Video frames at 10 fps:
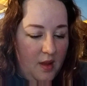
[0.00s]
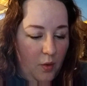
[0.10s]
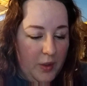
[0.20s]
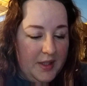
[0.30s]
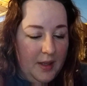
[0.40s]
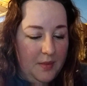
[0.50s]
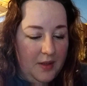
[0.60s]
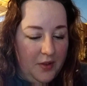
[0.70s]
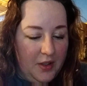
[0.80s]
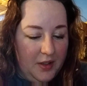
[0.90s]
With some
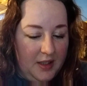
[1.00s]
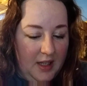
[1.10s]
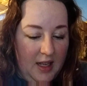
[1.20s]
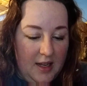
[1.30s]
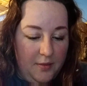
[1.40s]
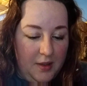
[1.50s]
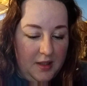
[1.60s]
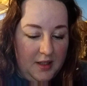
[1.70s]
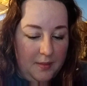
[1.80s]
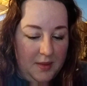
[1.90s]
difficulty, and with
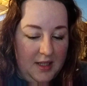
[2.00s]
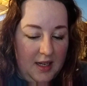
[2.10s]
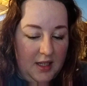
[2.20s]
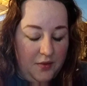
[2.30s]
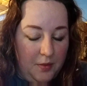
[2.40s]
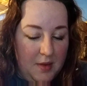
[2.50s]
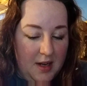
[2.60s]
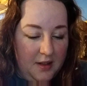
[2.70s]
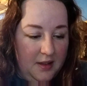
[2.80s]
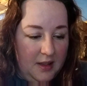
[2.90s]
some stings from
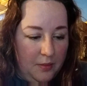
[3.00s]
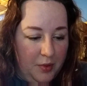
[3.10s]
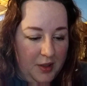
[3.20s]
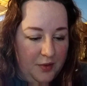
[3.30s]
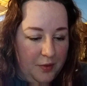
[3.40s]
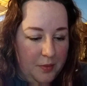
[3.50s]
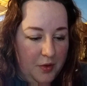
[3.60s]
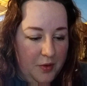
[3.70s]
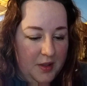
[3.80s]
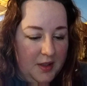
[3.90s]
nettles and pricks from
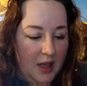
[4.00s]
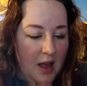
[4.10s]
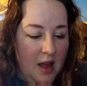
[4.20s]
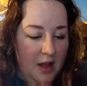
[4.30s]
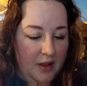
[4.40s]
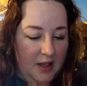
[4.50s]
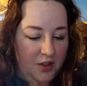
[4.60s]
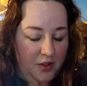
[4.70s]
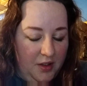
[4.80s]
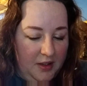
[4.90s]
thorns, they
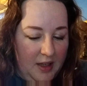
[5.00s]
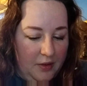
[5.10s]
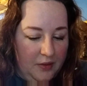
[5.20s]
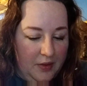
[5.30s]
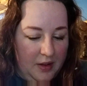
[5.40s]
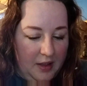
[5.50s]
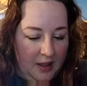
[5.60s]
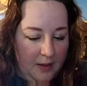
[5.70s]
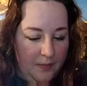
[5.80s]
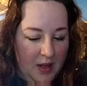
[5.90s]
struggled out of the
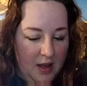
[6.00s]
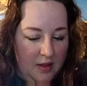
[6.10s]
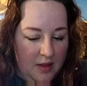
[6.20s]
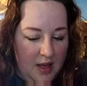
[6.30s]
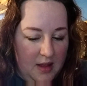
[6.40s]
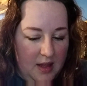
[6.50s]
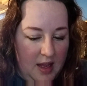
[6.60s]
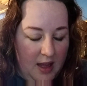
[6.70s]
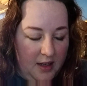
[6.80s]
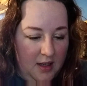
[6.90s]
thicket. Then they
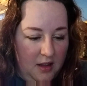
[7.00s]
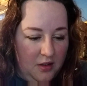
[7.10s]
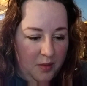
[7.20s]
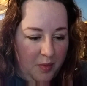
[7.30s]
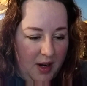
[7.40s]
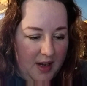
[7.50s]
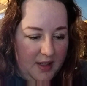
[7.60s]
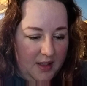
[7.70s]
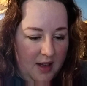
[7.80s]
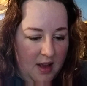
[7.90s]
had another surprise.